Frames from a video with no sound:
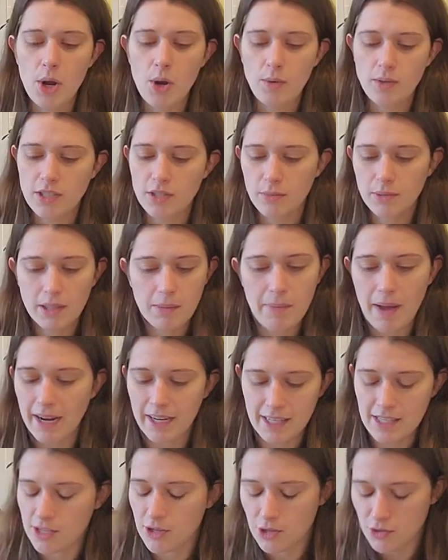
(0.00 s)
which is a really bad
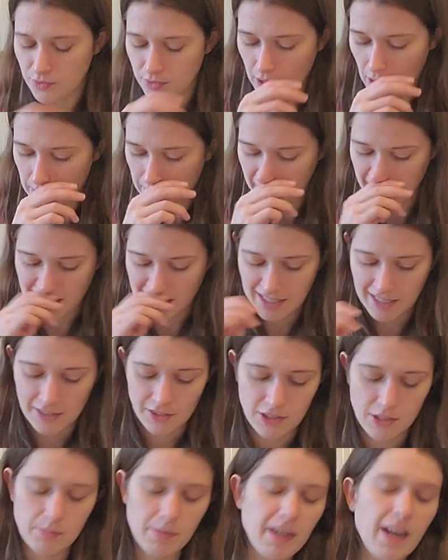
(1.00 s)
excuse for not planting
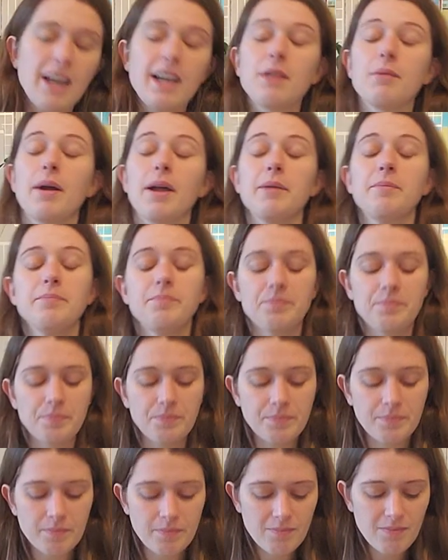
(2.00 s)
guilds, but anyway,
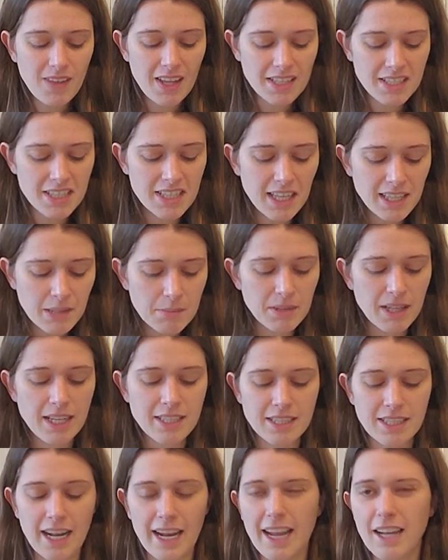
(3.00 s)
didn't get them
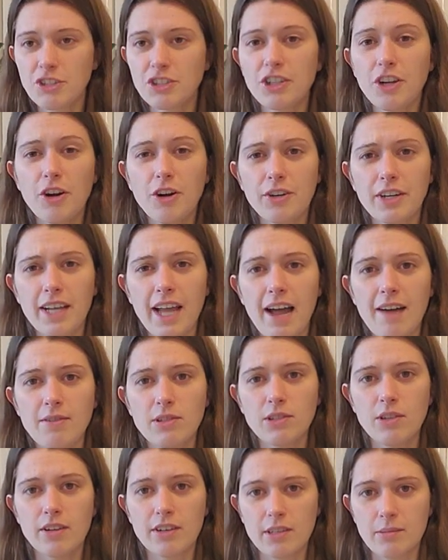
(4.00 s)
planted. I actually already have a
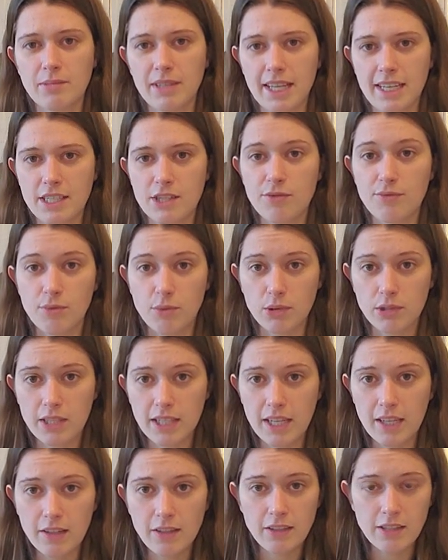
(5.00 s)
lot of the plants for the
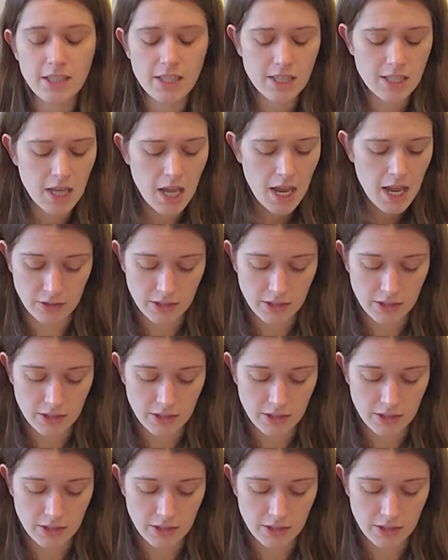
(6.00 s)
guilds.